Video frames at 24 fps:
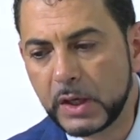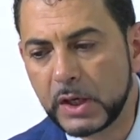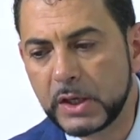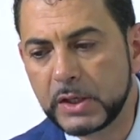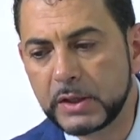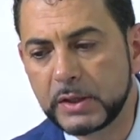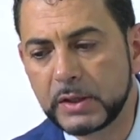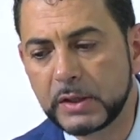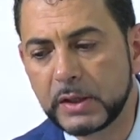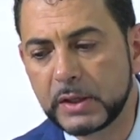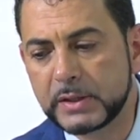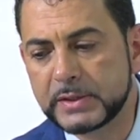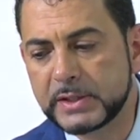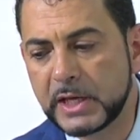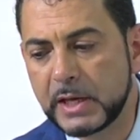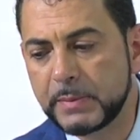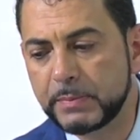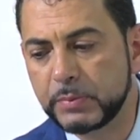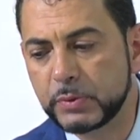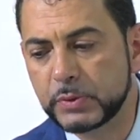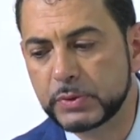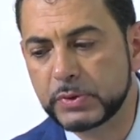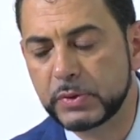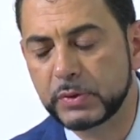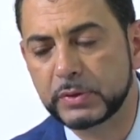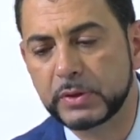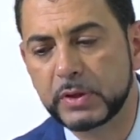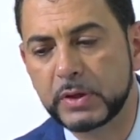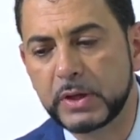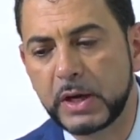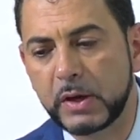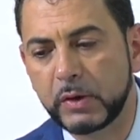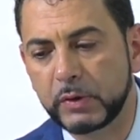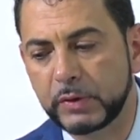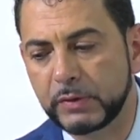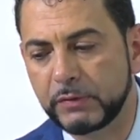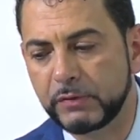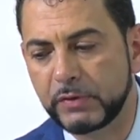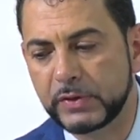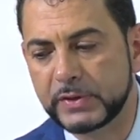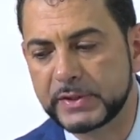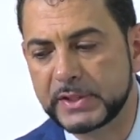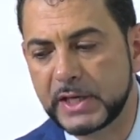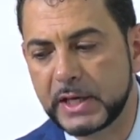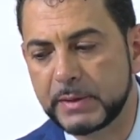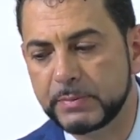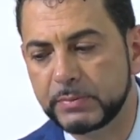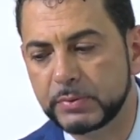in examples on for
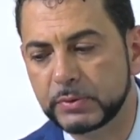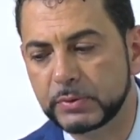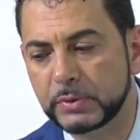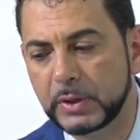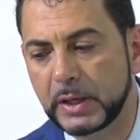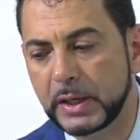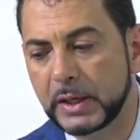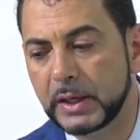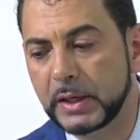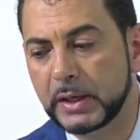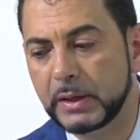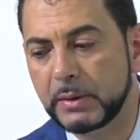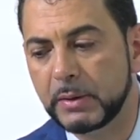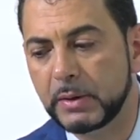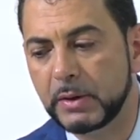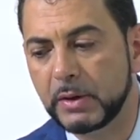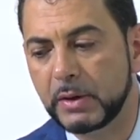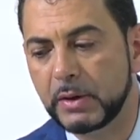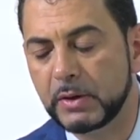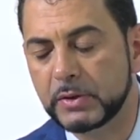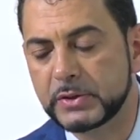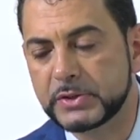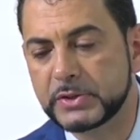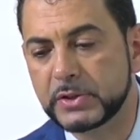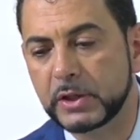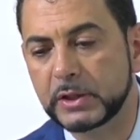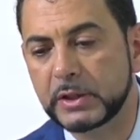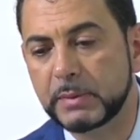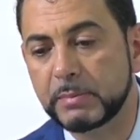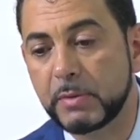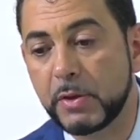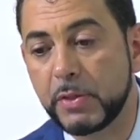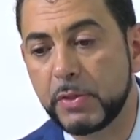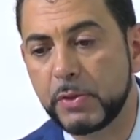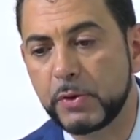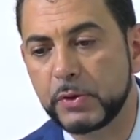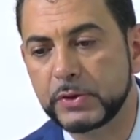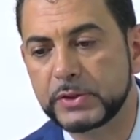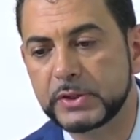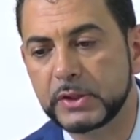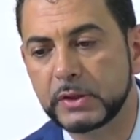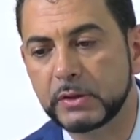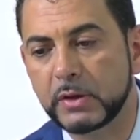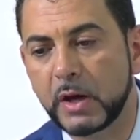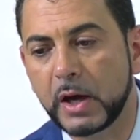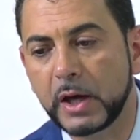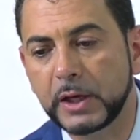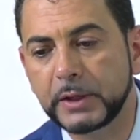example, on slide number
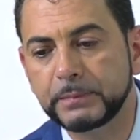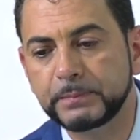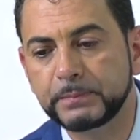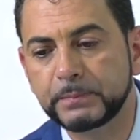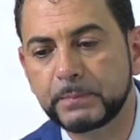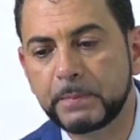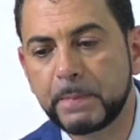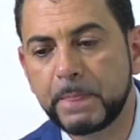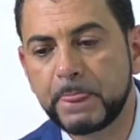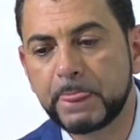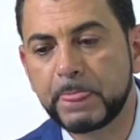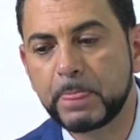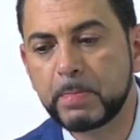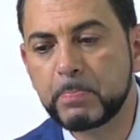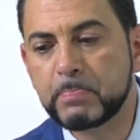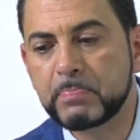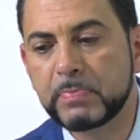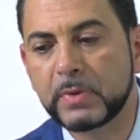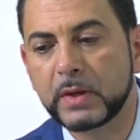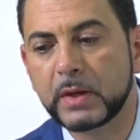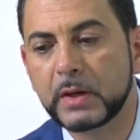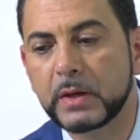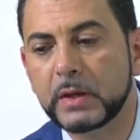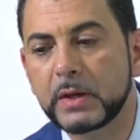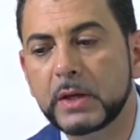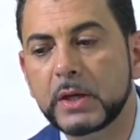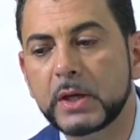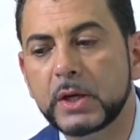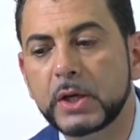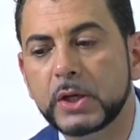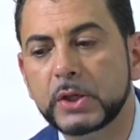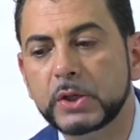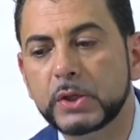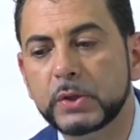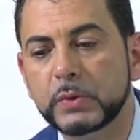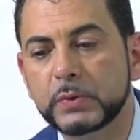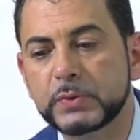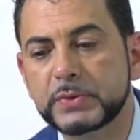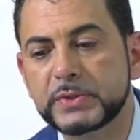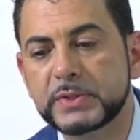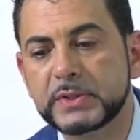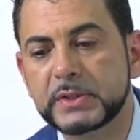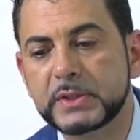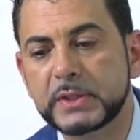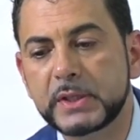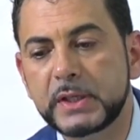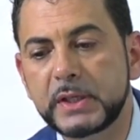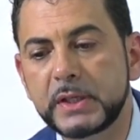39, you'll
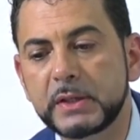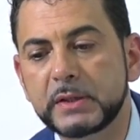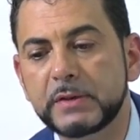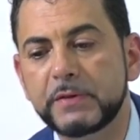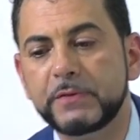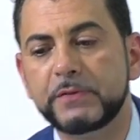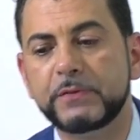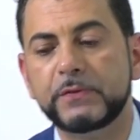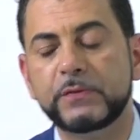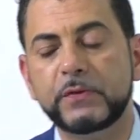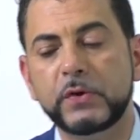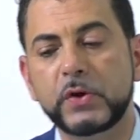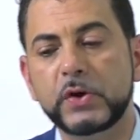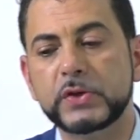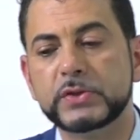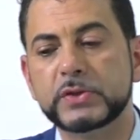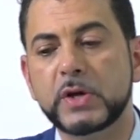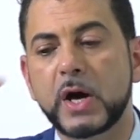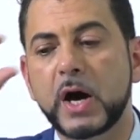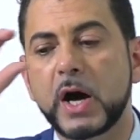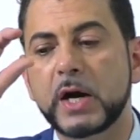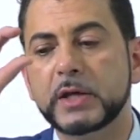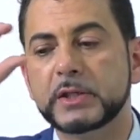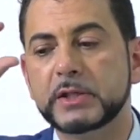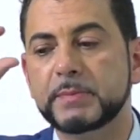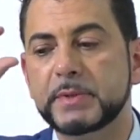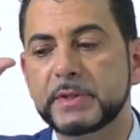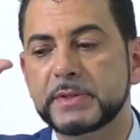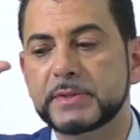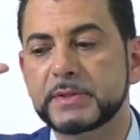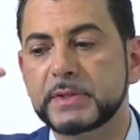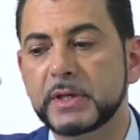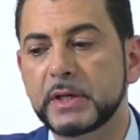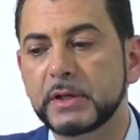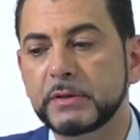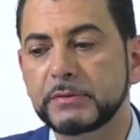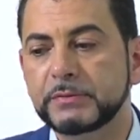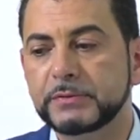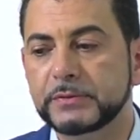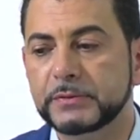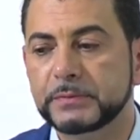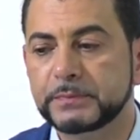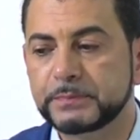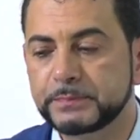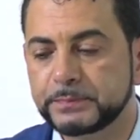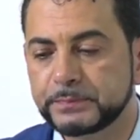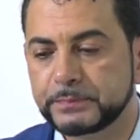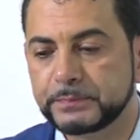see the first item itself
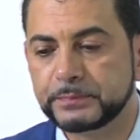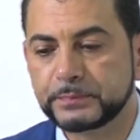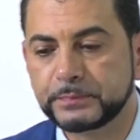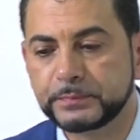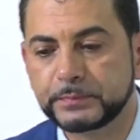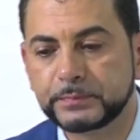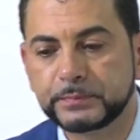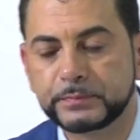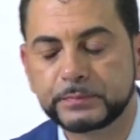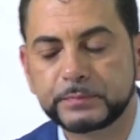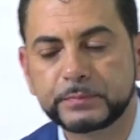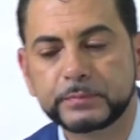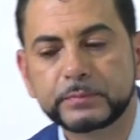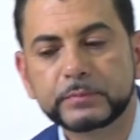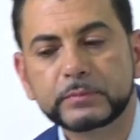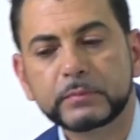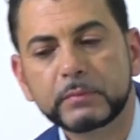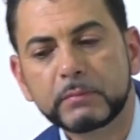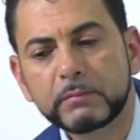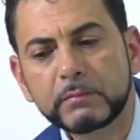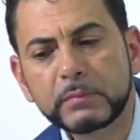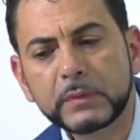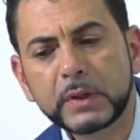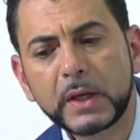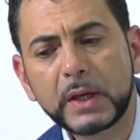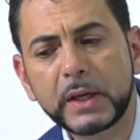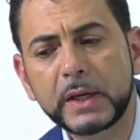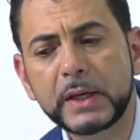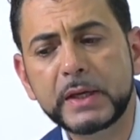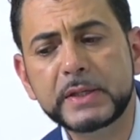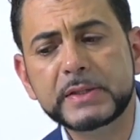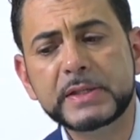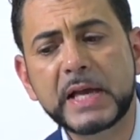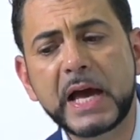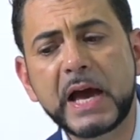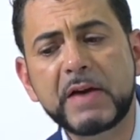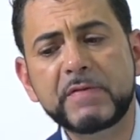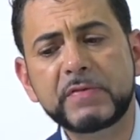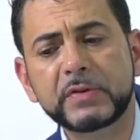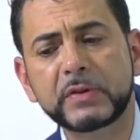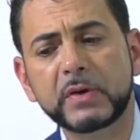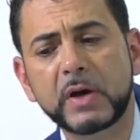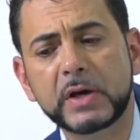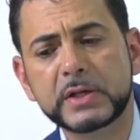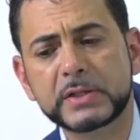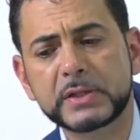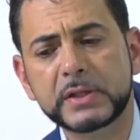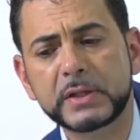is
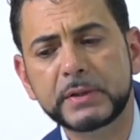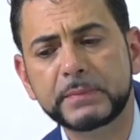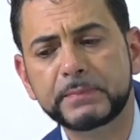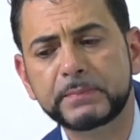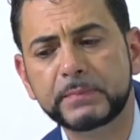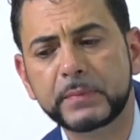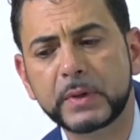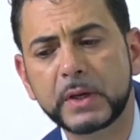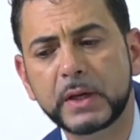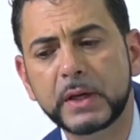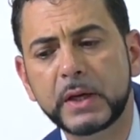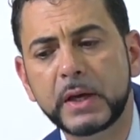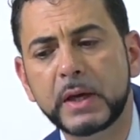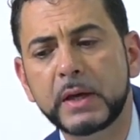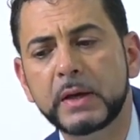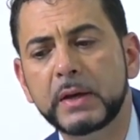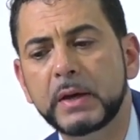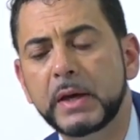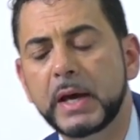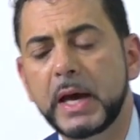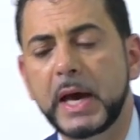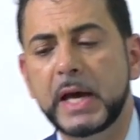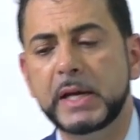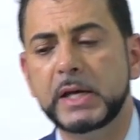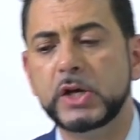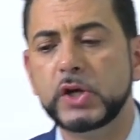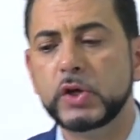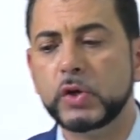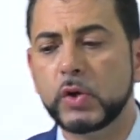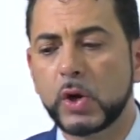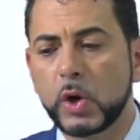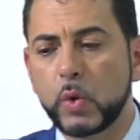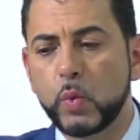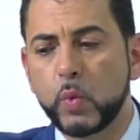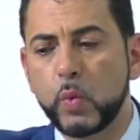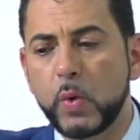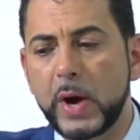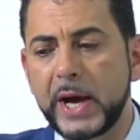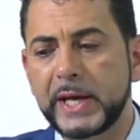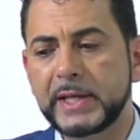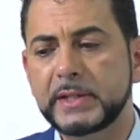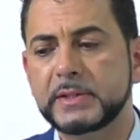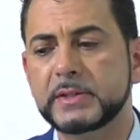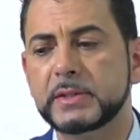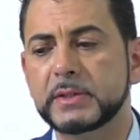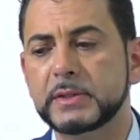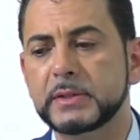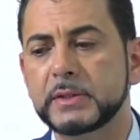advertising, and then you got a
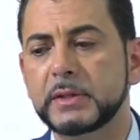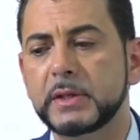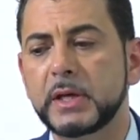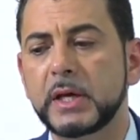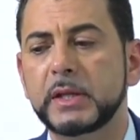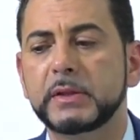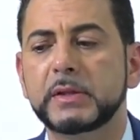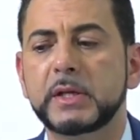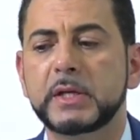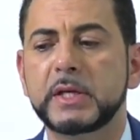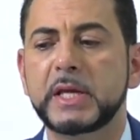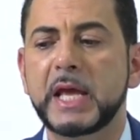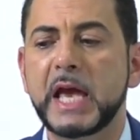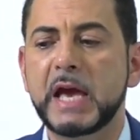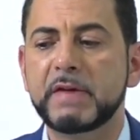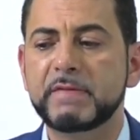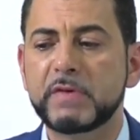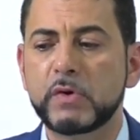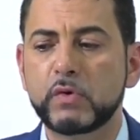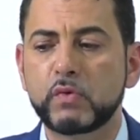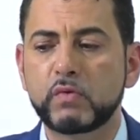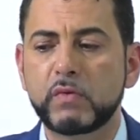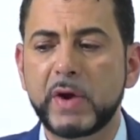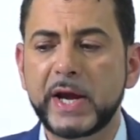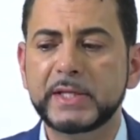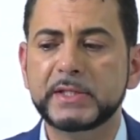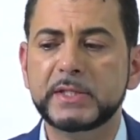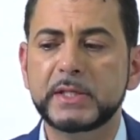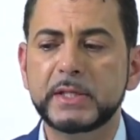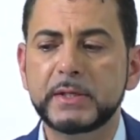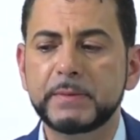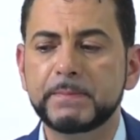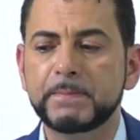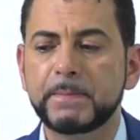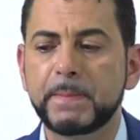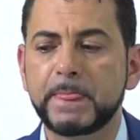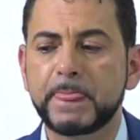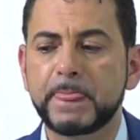weight, then you have a rating,